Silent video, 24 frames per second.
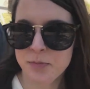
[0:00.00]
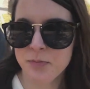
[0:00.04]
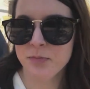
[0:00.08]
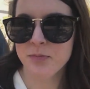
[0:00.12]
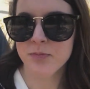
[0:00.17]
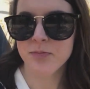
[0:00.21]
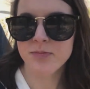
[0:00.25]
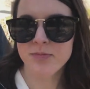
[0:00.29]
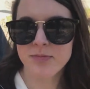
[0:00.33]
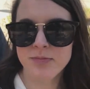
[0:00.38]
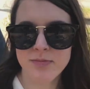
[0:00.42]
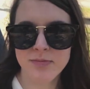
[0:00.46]

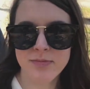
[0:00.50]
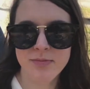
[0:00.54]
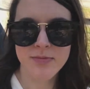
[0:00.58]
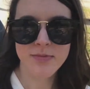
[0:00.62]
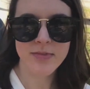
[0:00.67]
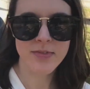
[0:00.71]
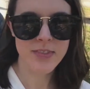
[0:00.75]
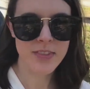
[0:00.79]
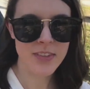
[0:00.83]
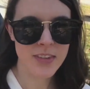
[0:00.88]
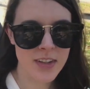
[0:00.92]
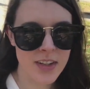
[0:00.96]
Where are we gonna go
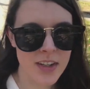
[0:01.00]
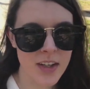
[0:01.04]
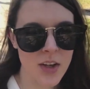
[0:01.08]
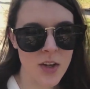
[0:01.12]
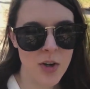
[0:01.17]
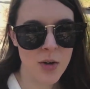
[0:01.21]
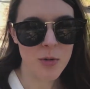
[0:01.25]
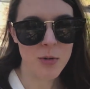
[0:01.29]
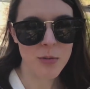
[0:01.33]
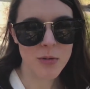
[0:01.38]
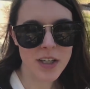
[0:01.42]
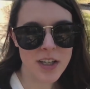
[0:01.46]
next?
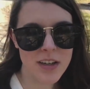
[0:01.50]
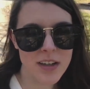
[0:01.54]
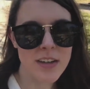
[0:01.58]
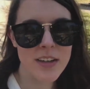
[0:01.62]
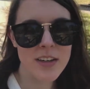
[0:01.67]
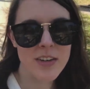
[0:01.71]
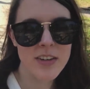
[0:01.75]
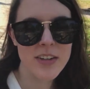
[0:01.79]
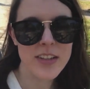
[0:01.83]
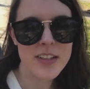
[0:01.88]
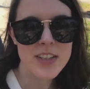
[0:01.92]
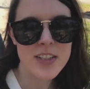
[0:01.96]
We are
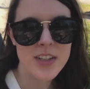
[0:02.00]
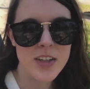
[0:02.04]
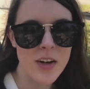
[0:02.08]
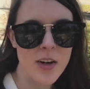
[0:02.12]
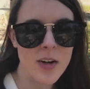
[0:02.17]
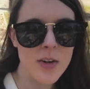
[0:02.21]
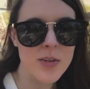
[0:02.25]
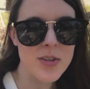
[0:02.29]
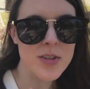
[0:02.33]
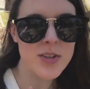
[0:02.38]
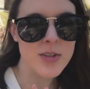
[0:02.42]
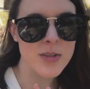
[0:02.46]
going to
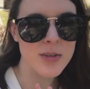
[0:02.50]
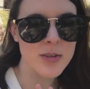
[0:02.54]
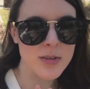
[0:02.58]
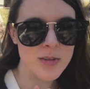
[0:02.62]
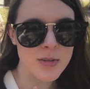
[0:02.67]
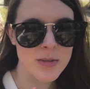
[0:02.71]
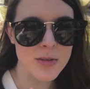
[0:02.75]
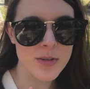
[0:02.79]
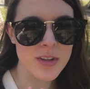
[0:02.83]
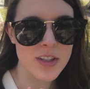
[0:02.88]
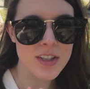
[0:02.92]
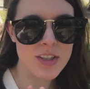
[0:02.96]
go
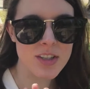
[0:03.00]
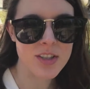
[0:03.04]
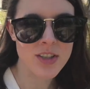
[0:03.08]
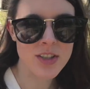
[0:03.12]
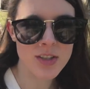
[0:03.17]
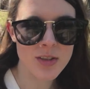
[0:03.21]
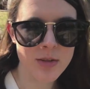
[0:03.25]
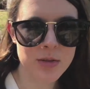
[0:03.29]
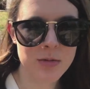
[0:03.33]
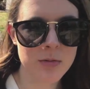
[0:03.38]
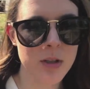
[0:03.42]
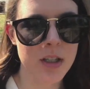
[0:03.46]
to this
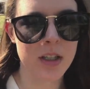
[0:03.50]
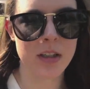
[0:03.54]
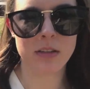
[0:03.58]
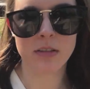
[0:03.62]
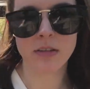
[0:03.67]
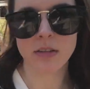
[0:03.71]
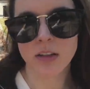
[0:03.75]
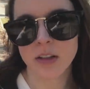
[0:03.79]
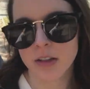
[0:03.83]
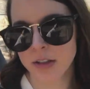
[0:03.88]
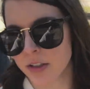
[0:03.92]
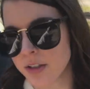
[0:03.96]
new, well,
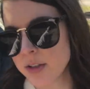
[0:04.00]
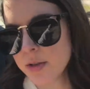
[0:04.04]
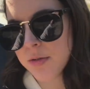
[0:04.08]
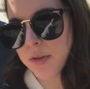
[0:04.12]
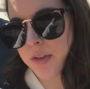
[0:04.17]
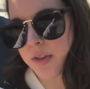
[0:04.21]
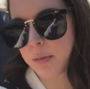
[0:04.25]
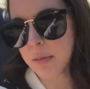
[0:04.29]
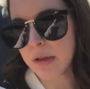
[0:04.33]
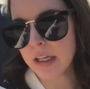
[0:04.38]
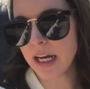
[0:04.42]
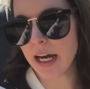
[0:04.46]
new
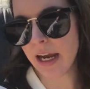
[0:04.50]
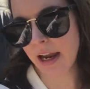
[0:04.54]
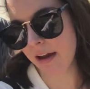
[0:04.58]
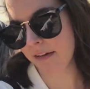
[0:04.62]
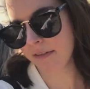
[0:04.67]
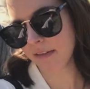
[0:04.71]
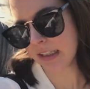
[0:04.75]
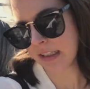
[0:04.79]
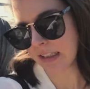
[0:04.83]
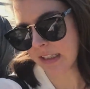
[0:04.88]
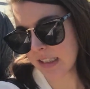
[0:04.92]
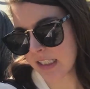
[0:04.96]
to me, I
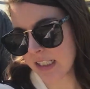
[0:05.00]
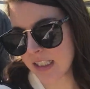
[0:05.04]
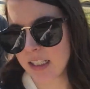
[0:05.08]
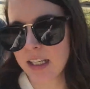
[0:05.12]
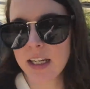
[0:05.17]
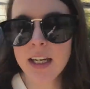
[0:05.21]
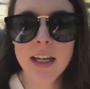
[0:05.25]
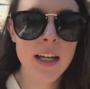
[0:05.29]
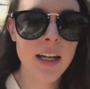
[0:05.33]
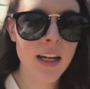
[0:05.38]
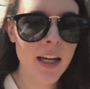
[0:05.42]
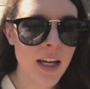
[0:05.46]
haven't seen
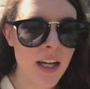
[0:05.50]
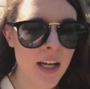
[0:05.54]
it,